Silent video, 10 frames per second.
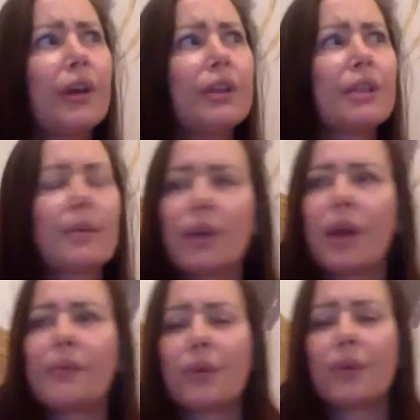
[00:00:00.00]

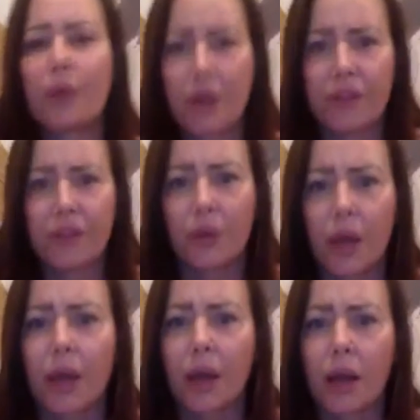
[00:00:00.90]
sometimes where I feel
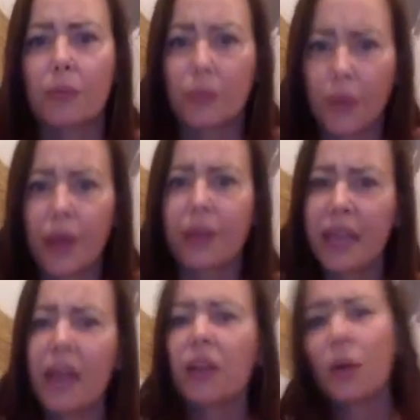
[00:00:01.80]
like I'm worthy.
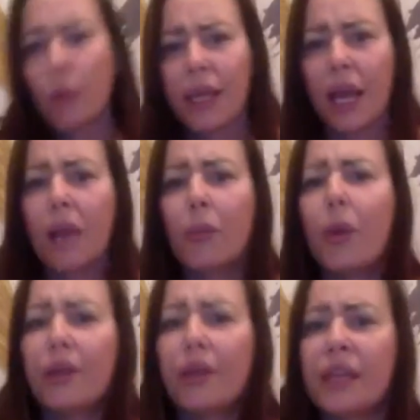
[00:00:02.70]
Yeah, no, I am
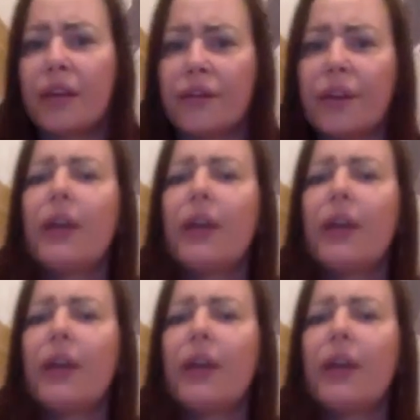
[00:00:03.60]
worthy of.